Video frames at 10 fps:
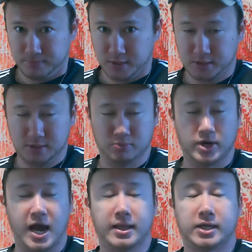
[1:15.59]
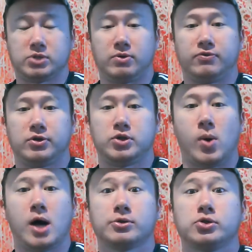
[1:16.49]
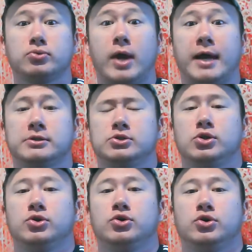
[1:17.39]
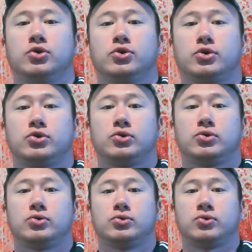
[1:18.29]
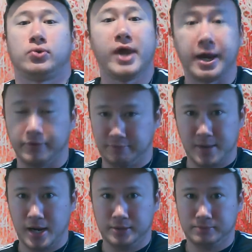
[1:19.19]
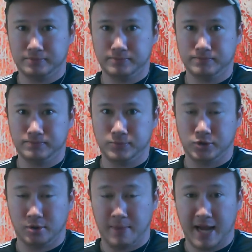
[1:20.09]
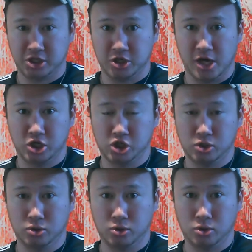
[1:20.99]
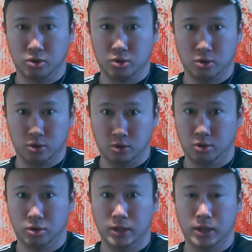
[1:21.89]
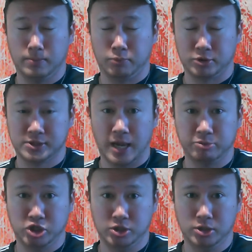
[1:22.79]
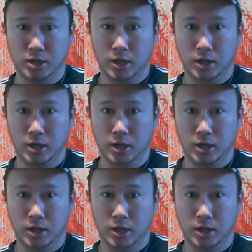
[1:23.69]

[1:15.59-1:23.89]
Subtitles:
This is what I like to refer to also as your creative mind. Your imagination, your perception,